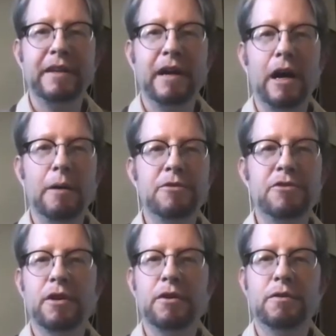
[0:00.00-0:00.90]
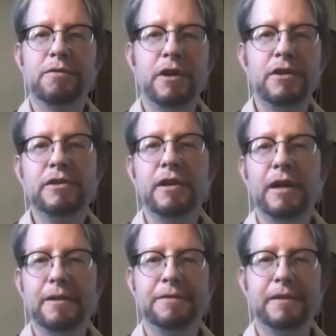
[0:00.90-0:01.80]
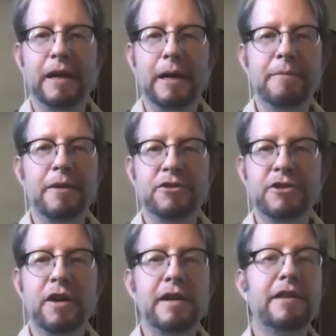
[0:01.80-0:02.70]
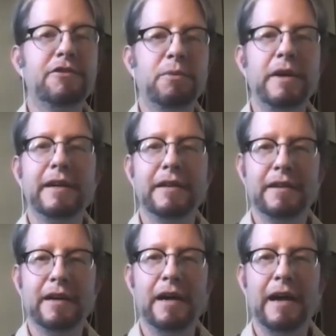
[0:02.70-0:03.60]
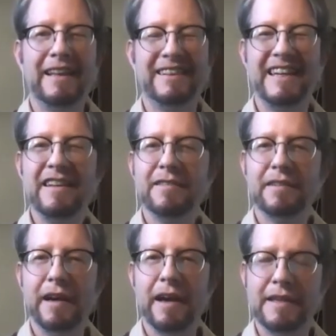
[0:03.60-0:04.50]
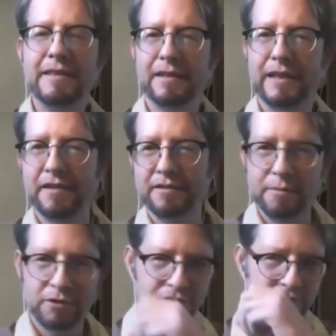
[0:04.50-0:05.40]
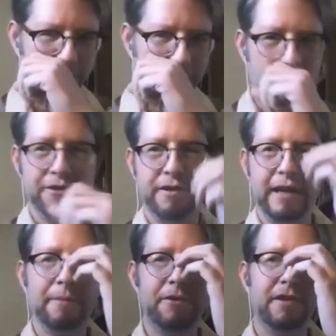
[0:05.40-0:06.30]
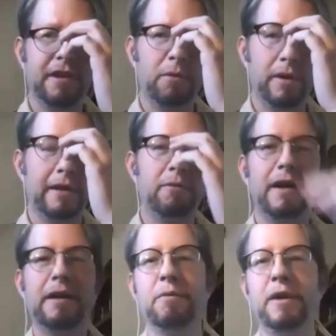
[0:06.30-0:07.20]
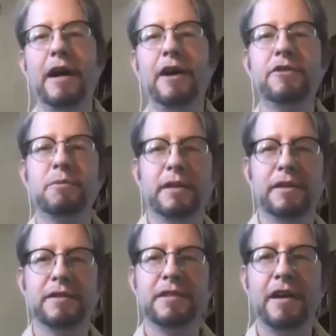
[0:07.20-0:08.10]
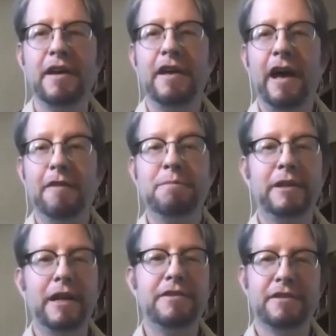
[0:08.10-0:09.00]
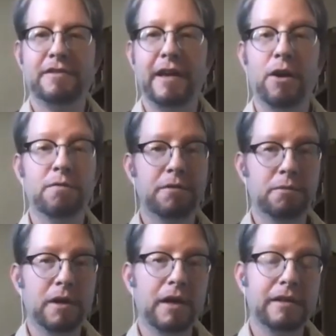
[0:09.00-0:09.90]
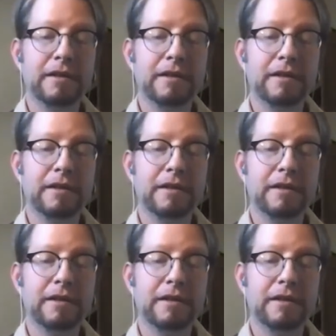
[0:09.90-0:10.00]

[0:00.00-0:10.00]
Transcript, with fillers: Um, so first off, um, you know, starting this week, uh, at least I think the latest number is 300 Amazon warehouse workers have pledged to stay home from work.